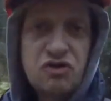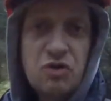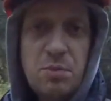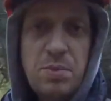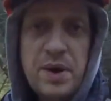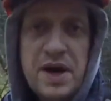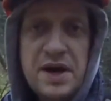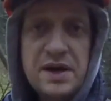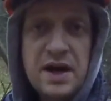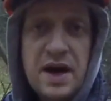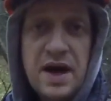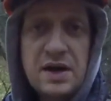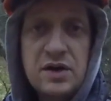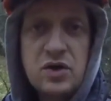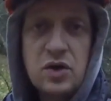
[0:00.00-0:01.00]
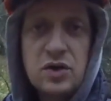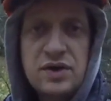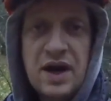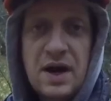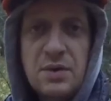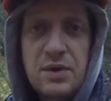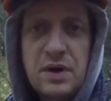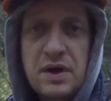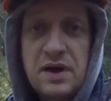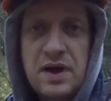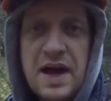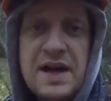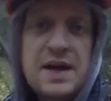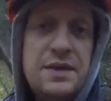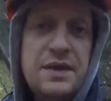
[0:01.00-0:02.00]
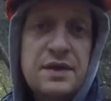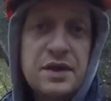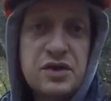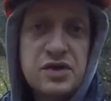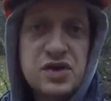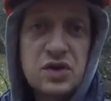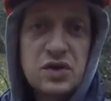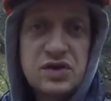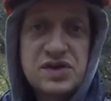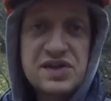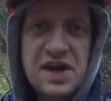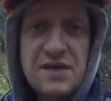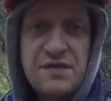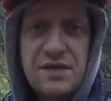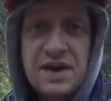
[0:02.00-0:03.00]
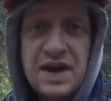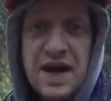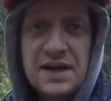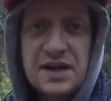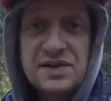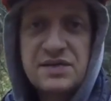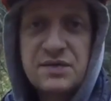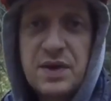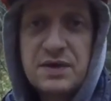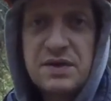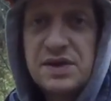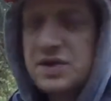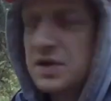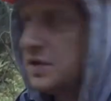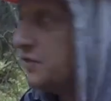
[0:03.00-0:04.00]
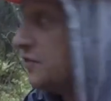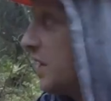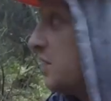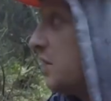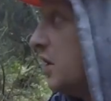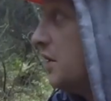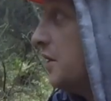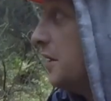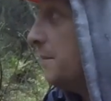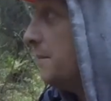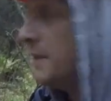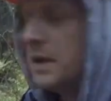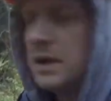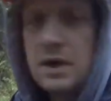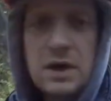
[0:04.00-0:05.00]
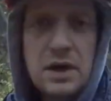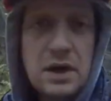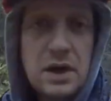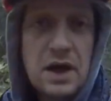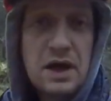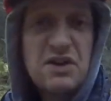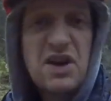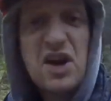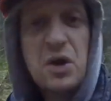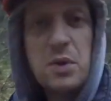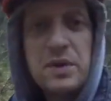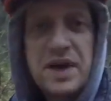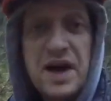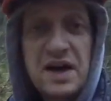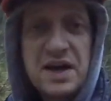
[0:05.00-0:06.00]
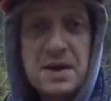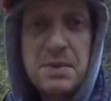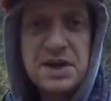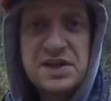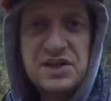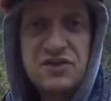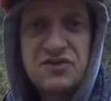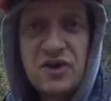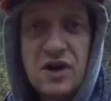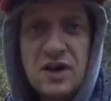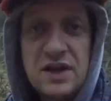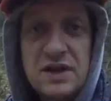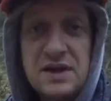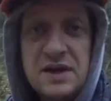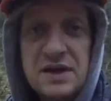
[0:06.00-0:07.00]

to jump in and cut down anything that doesn't look safe, regardless of whether it's on the track or not. I'll crack on with that. I'll get back to you shortly.